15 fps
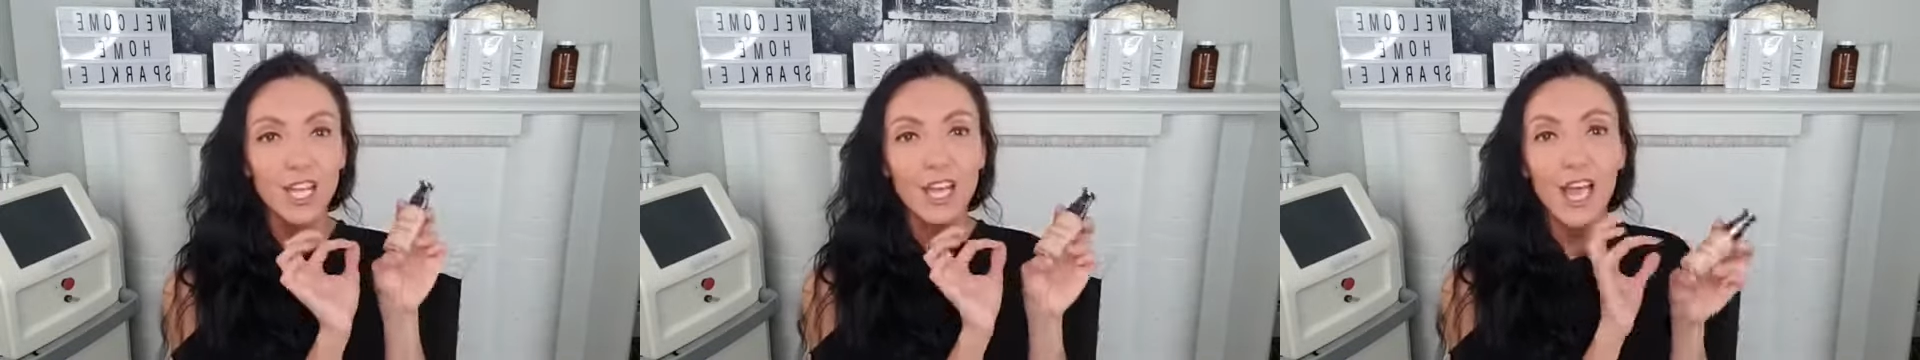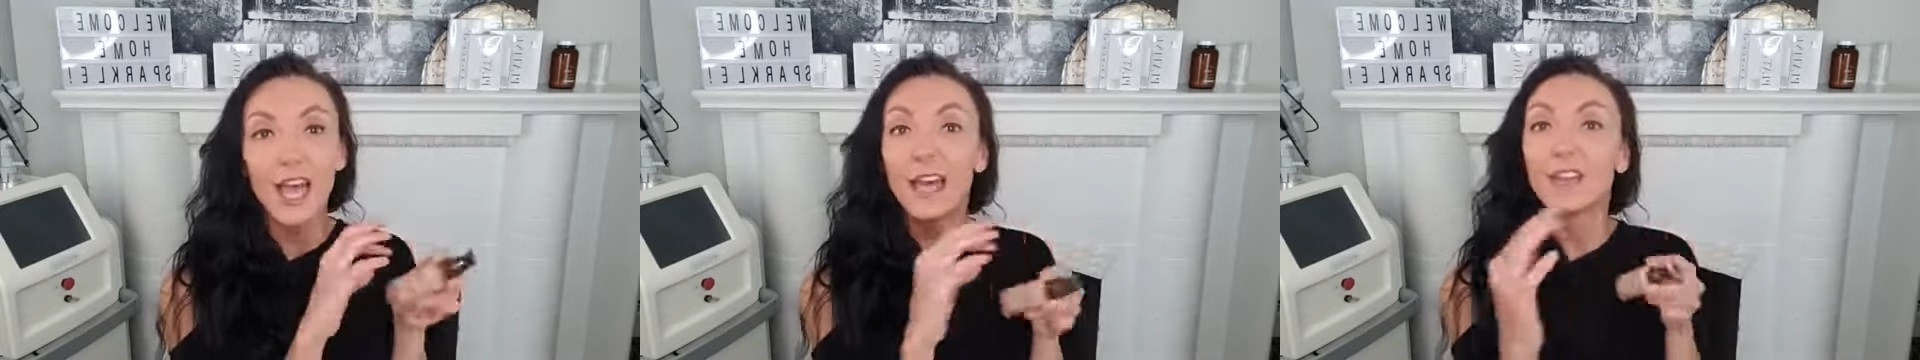
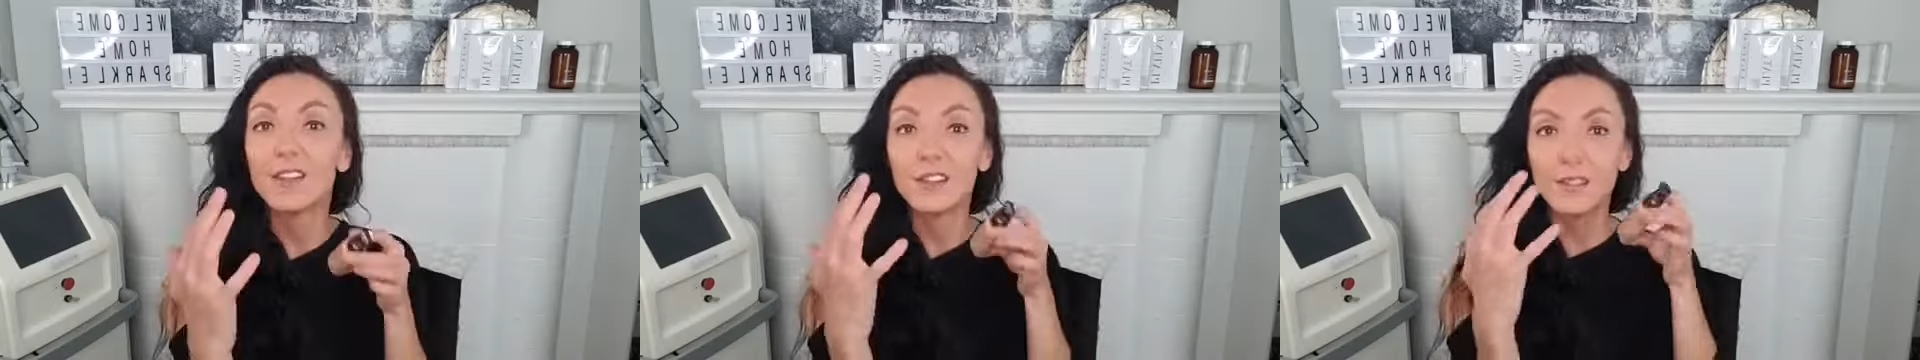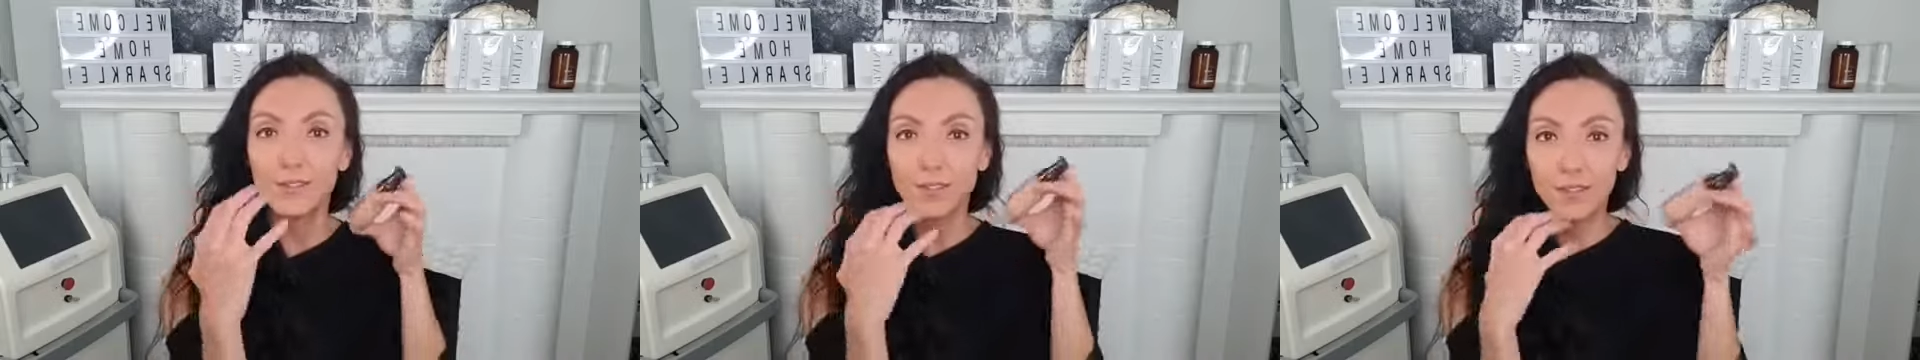and
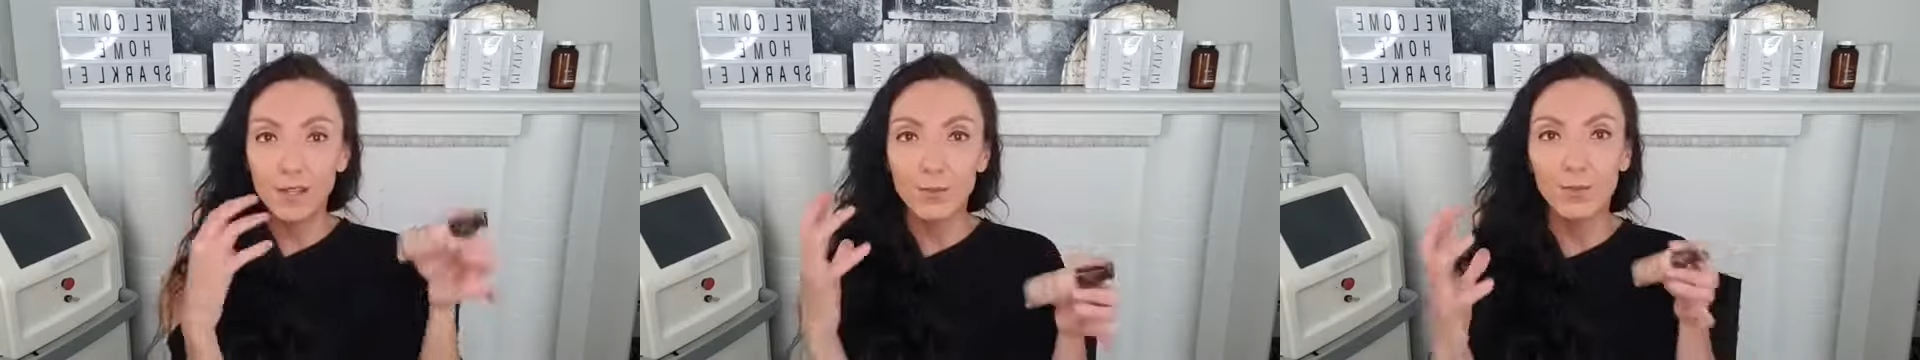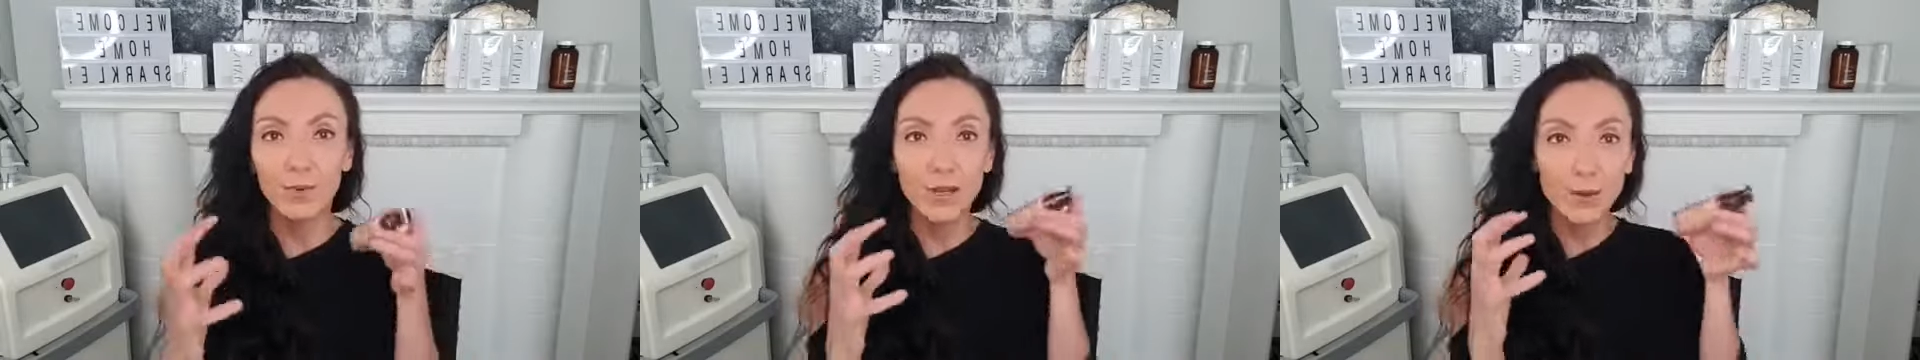it's still
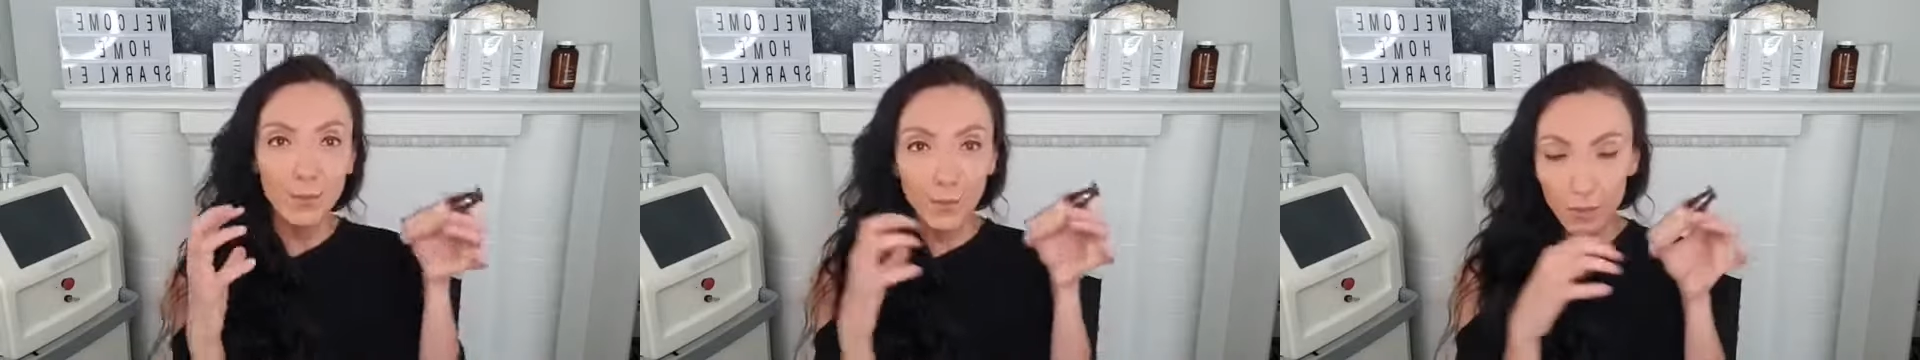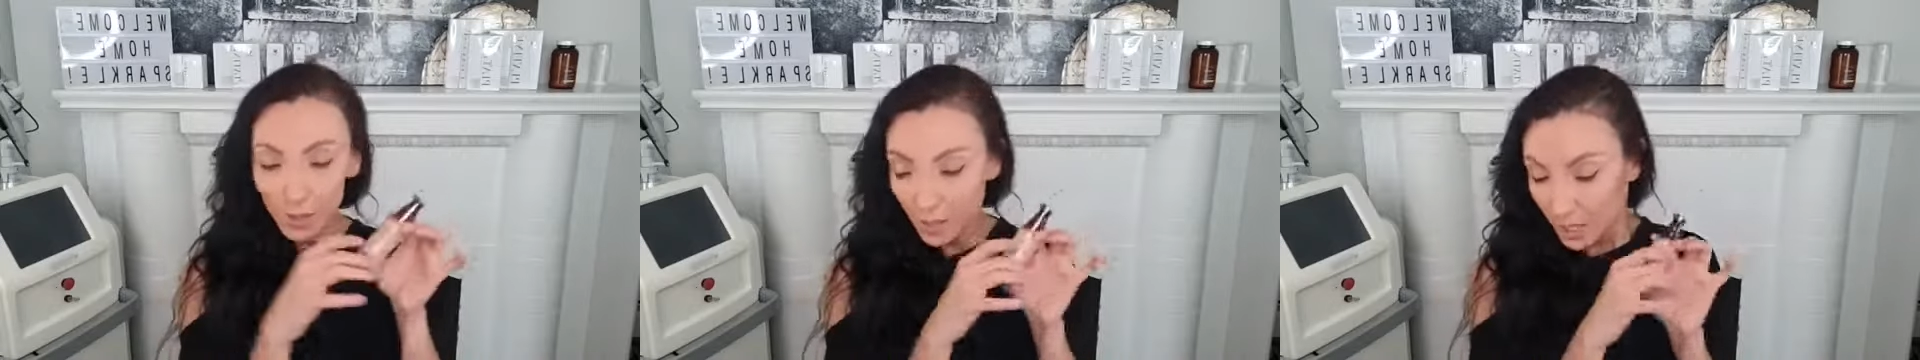
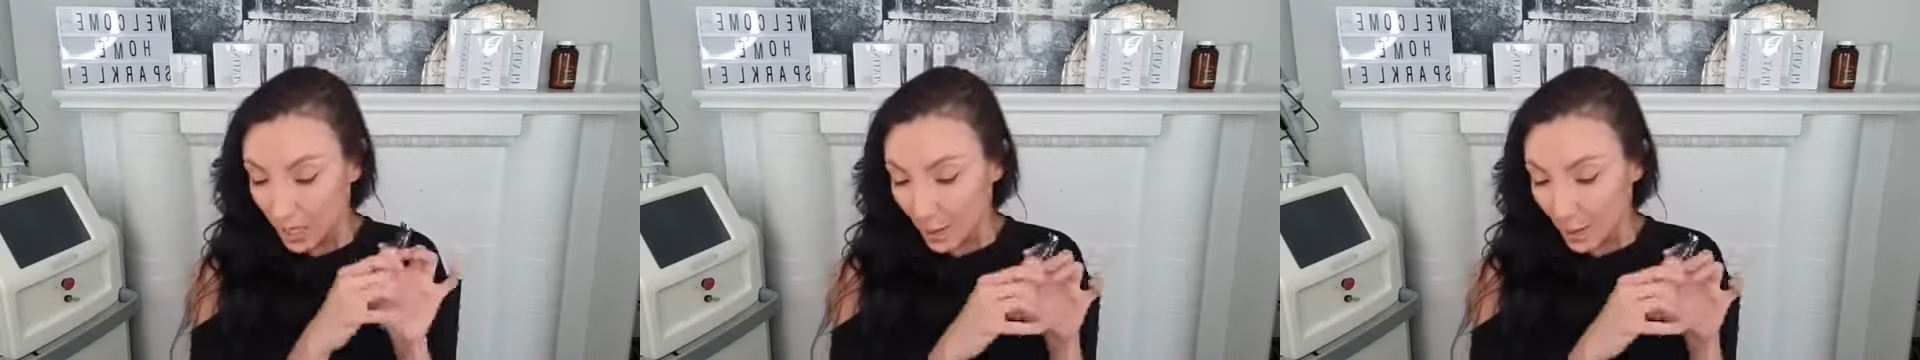breathable.